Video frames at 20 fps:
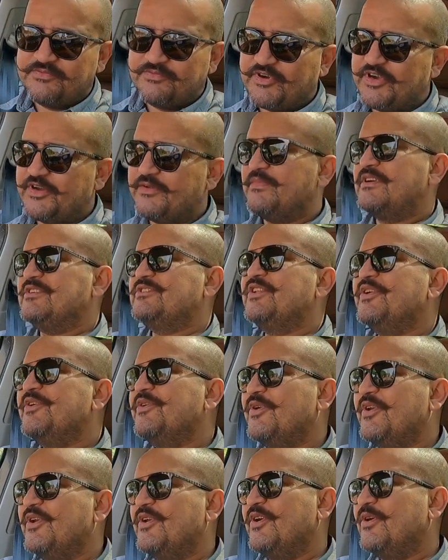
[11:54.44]
pretty much the
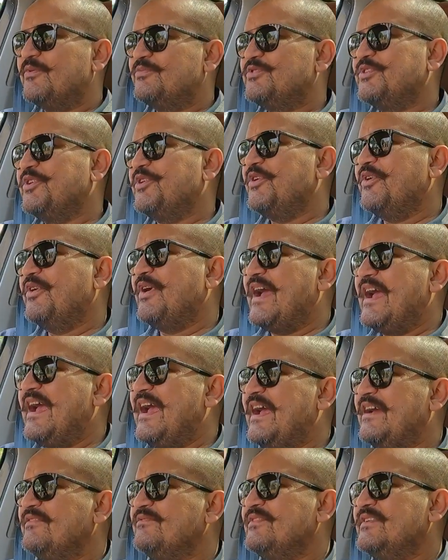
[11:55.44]
only option you
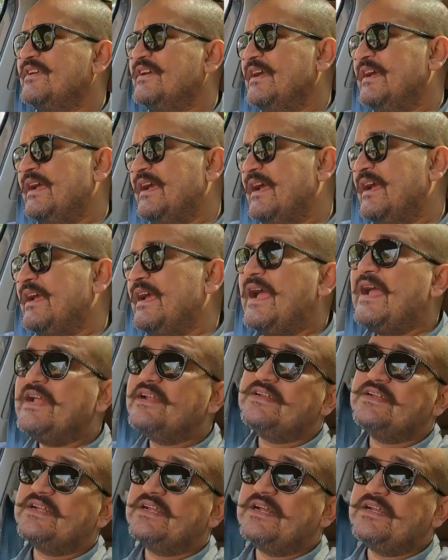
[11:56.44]
have.
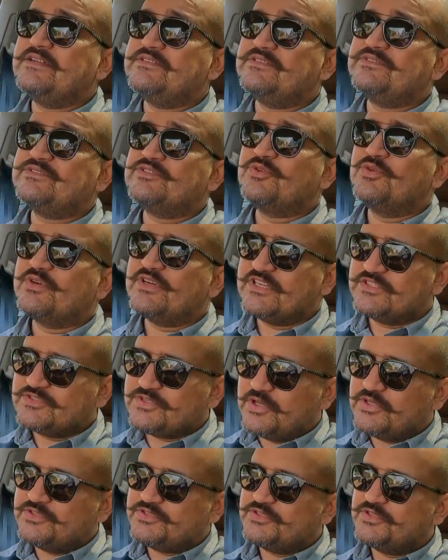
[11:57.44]
And Skoda's
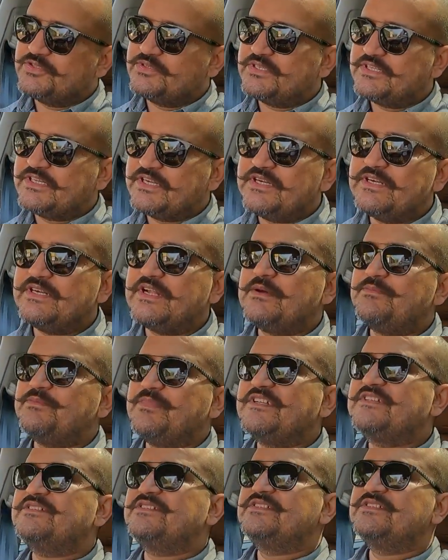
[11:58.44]
also turned up
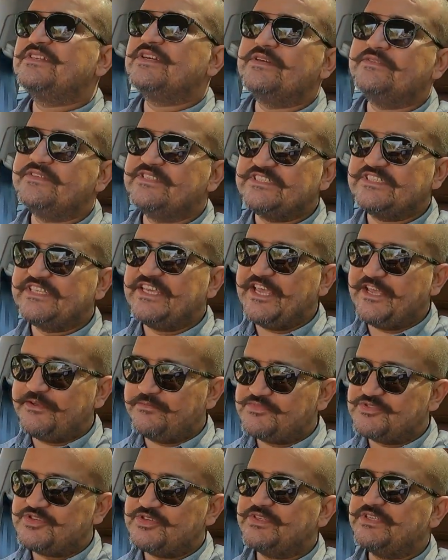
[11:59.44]
its service
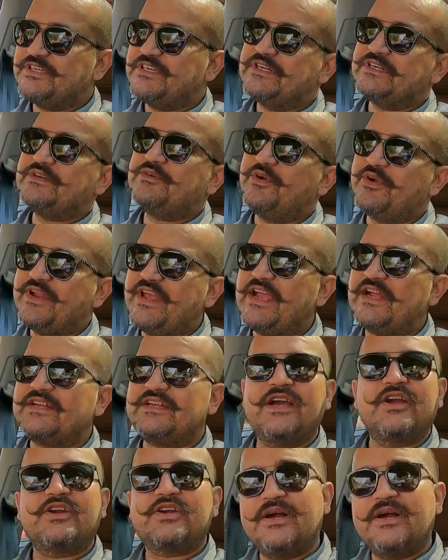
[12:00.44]
game. So the Kodiaq now